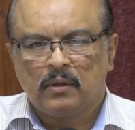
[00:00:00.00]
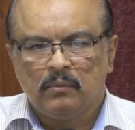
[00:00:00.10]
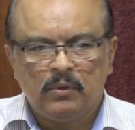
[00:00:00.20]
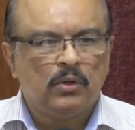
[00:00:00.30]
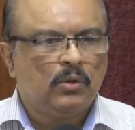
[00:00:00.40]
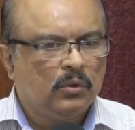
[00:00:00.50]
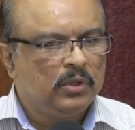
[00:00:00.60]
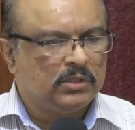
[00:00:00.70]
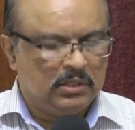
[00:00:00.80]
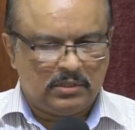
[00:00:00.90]
We know who
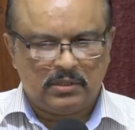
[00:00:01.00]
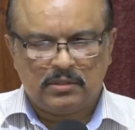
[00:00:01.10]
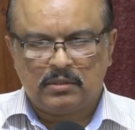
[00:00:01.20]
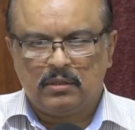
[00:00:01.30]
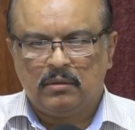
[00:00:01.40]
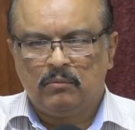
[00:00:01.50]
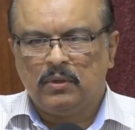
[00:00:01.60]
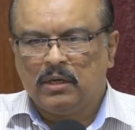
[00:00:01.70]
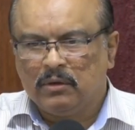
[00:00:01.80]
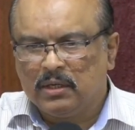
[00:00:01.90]
is Jesus. We
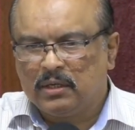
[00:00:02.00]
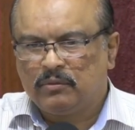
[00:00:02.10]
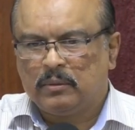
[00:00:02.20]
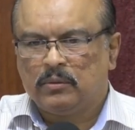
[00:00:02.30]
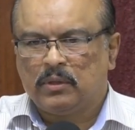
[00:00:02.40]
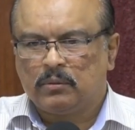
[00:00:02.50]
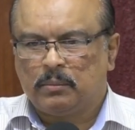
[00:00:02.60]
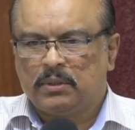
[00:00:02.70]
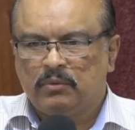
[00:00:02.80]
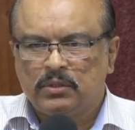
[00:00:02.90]
have learned from the Word of God,
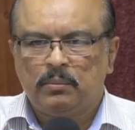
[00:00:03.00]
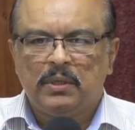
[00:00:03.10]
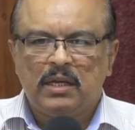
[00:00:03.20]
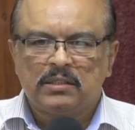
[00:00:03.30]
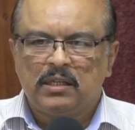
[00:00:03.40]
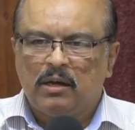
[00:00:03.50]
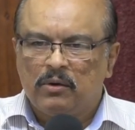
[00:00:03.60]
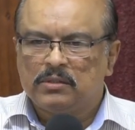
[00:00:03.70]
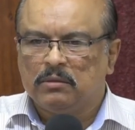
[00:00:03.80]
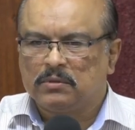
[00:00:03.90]
but we should be asking
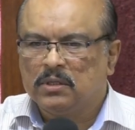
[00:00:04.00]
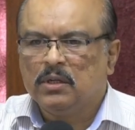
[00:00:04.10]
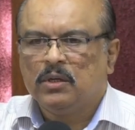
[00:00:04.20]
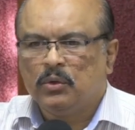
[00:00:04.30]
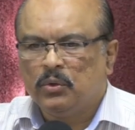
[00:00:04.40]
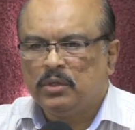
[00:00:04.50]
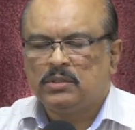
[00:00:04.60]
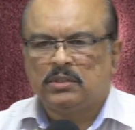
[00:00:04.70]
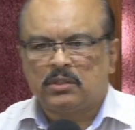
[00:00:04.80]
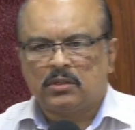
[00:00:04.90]
ourselves who is
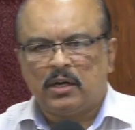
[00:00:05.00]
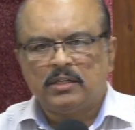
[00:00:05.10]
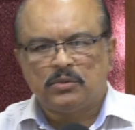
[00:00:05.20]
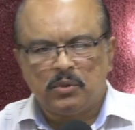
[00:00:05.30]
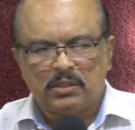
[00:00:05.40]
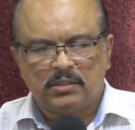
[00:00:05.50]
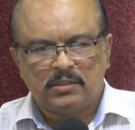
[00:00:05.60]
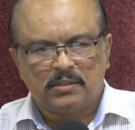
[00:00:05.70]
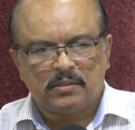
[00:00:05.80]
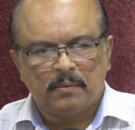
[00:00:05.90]
Jesus Christ to
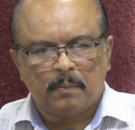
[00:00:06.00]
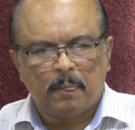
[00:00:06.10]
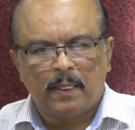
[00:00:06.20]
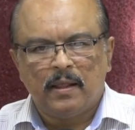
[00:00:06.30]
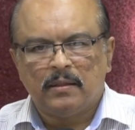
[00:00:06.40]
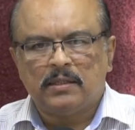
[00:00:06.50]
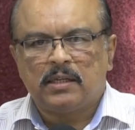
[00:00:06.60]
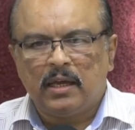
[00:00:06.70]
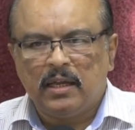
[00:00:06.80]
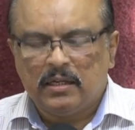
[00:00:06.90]
us? That's
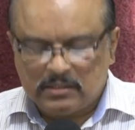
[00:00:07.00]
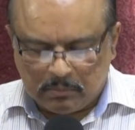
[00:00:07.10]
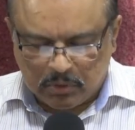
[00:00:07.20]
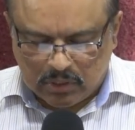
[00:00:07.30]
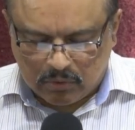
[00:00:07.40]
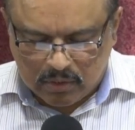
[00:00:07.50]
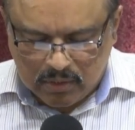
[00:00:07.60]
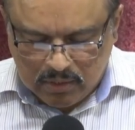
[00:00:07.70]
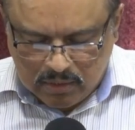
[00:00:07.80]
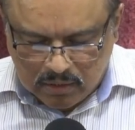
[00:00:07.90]
again, it's about our
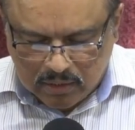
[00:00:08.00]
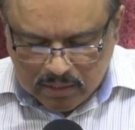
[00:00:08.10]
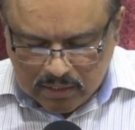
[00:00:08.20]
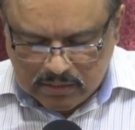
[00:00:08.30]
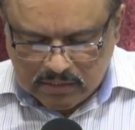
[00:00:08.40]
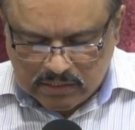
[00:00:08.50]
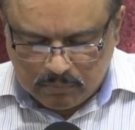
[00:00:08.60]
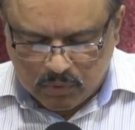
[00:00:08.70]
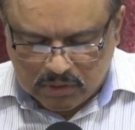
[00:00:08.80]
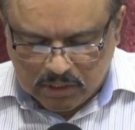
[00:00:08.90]
relationship
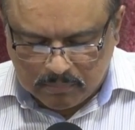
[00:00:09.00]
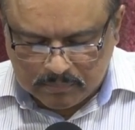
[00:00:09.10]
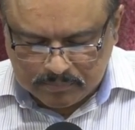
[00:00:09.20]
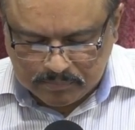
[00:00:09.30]
with Him.